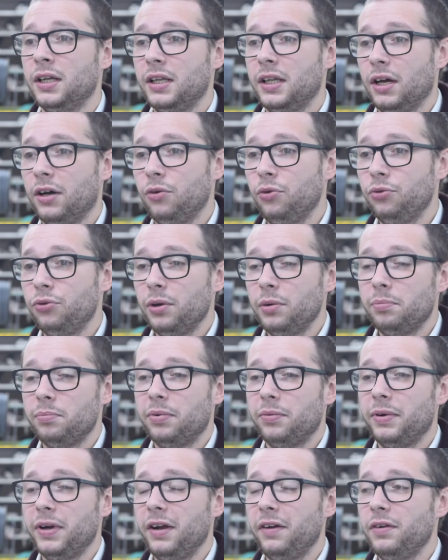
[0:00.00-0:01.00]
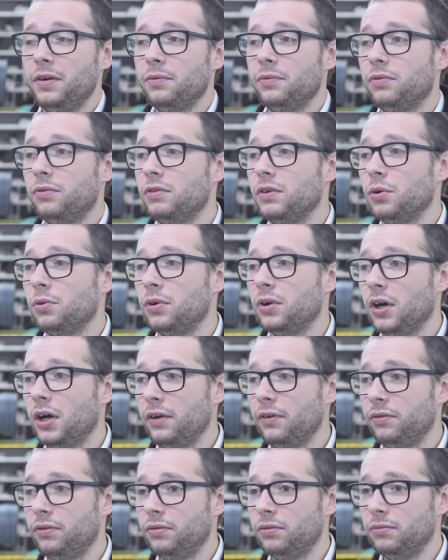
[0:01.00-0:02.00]
Now also preparing them for real
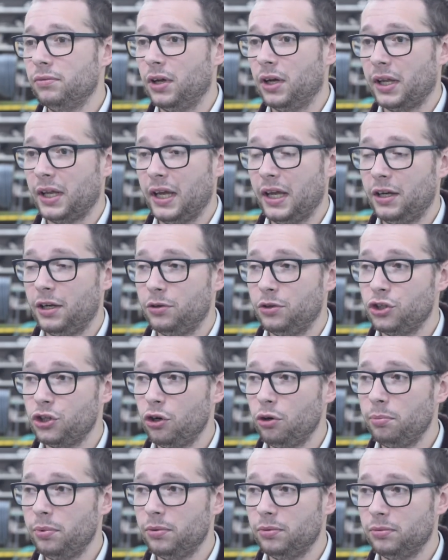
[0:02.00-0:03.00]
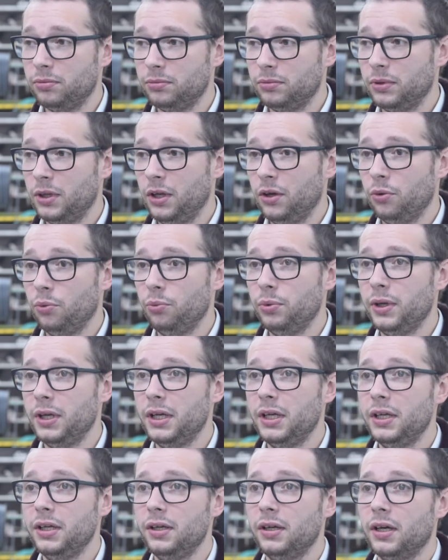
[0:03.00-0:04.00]
life, like getting a job,
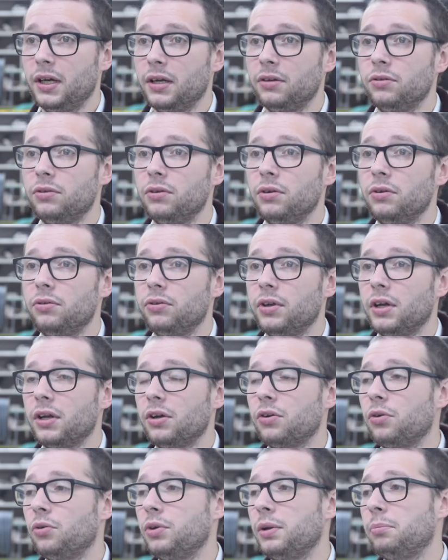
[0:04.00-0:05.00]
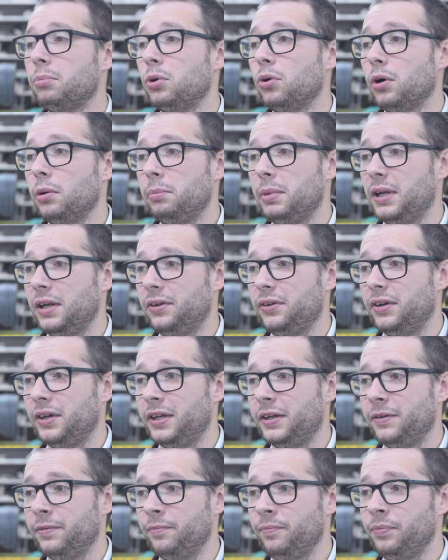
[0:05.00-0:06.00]
we do something called
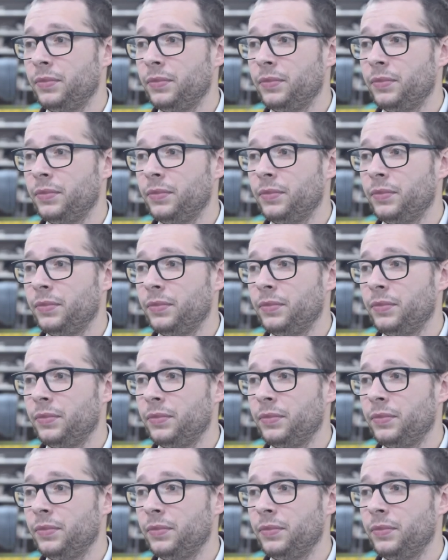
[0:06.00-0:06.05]
employability.